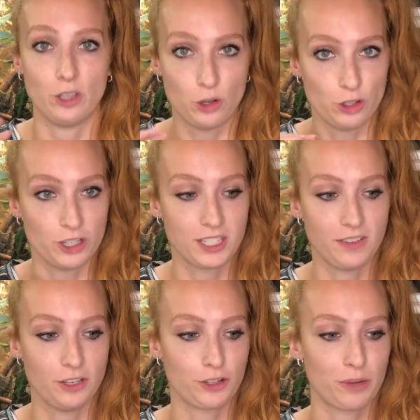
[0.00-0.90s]
You can just
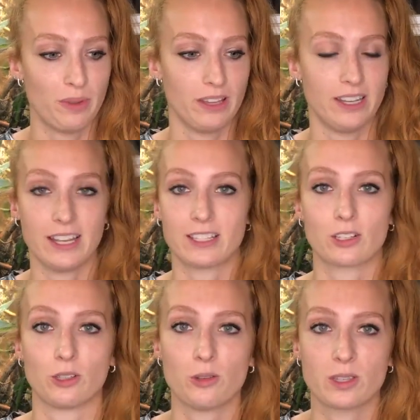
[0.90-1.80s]
feed your chameleon
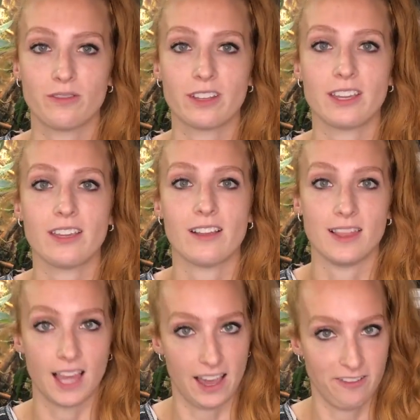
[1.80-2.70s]
exclusively
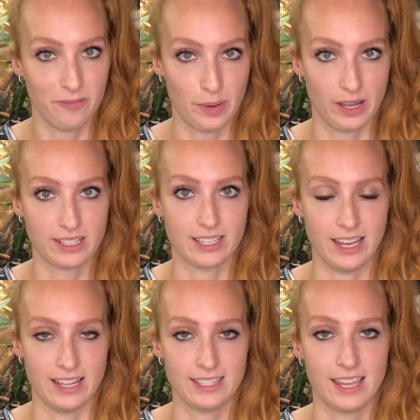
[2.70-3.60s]
live bugs
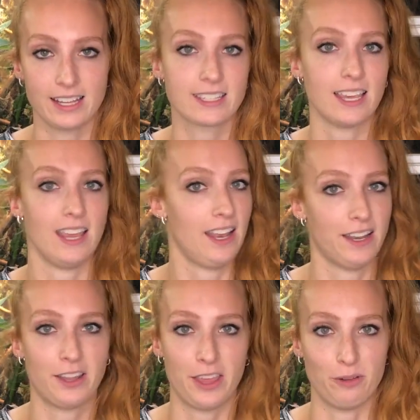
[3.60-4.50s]
and insects, and
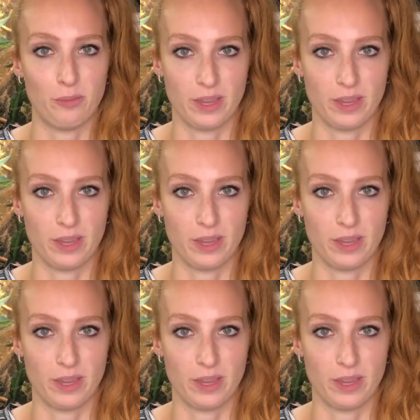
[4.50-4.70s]
they will